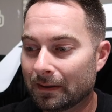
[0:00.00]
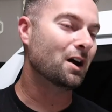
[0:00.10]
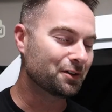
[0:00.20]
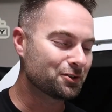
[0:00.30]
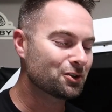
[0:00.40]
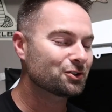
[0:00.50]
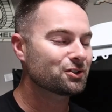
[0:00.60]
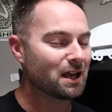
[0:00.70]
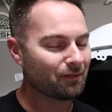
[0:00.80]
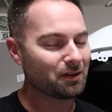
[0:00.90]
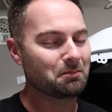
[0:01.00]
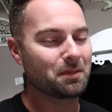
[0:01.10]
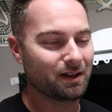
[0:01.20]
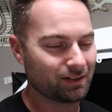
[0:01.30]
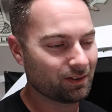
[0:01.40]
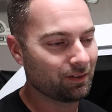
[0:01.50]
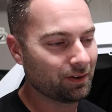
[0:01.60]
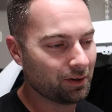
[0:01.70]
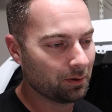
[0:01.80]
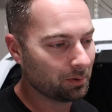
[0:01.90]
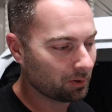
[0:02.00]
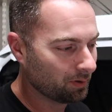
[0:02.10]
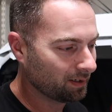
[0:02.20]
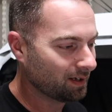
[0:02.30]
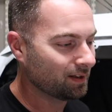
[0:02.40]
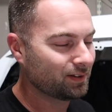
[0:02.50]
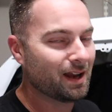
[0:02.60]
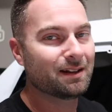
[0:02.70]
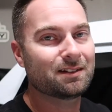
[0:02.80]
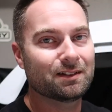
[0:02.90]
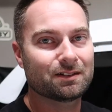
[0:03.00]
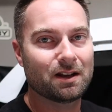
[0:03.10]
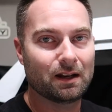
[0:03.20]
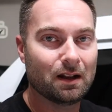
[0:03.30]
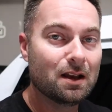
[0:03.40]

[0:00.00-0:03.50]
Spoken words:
Under 7 minutes on the Nürburgring, guys, that's insane.